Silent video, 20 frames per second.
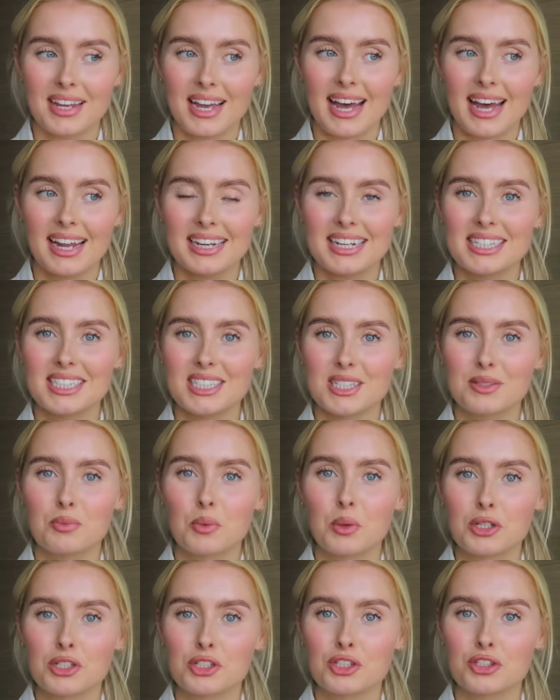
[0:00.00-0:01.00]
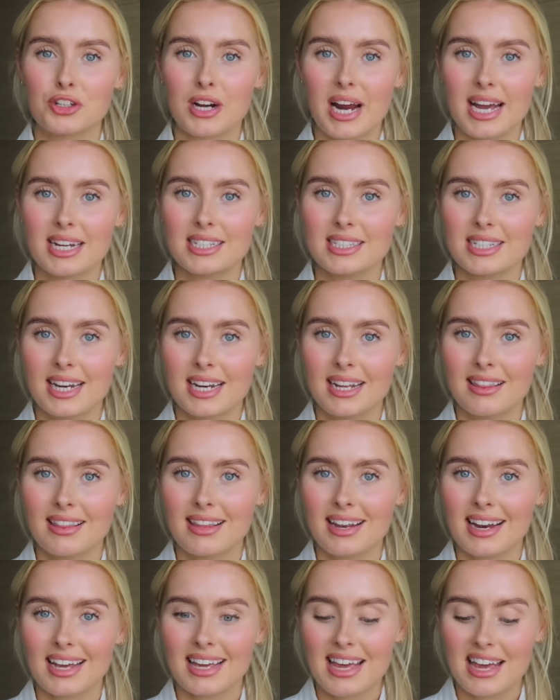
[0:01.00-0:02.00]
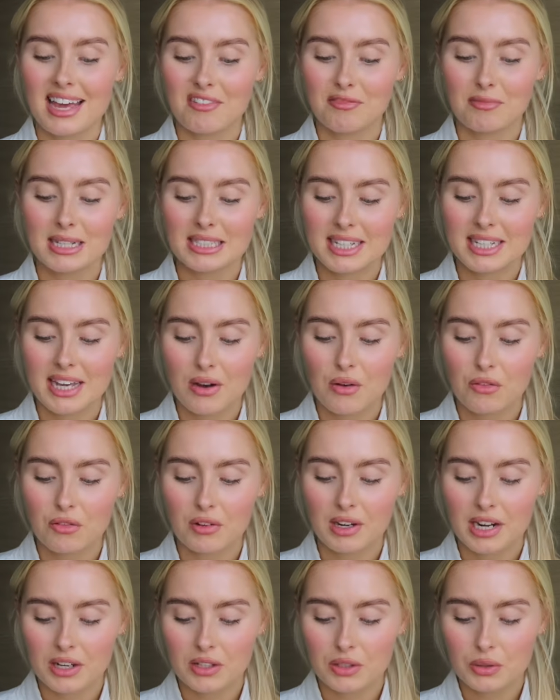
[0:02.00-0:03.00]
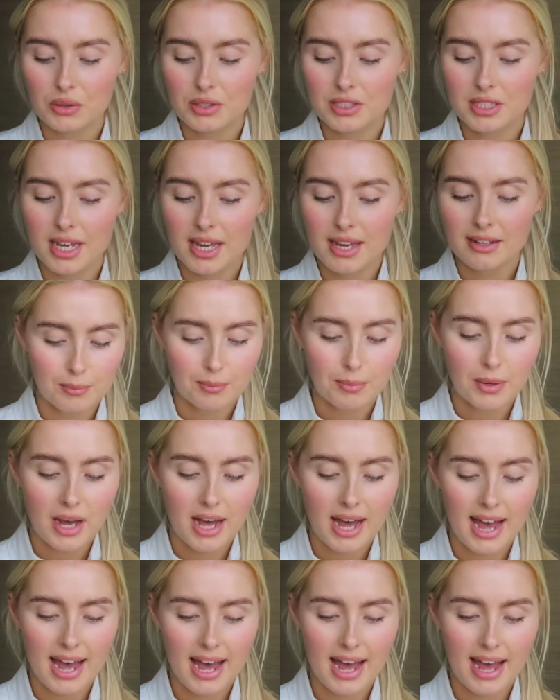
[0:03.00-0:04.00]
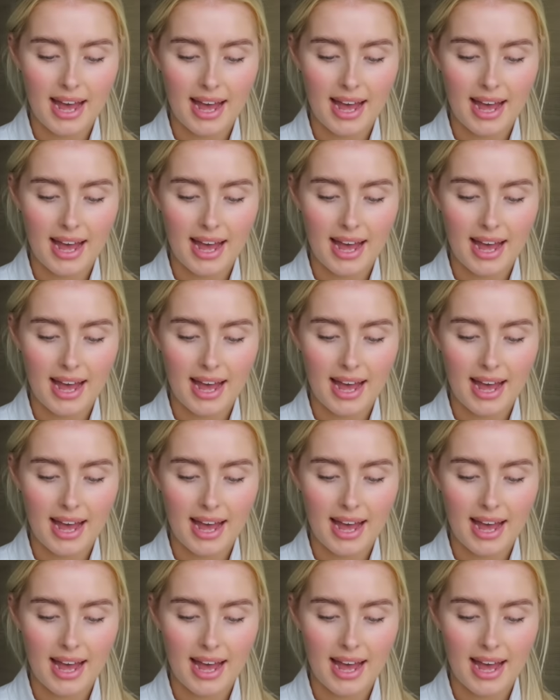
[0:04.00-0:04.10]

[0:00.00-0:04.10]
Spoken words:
I needed more stretch in it than I gave myself when I glued it, but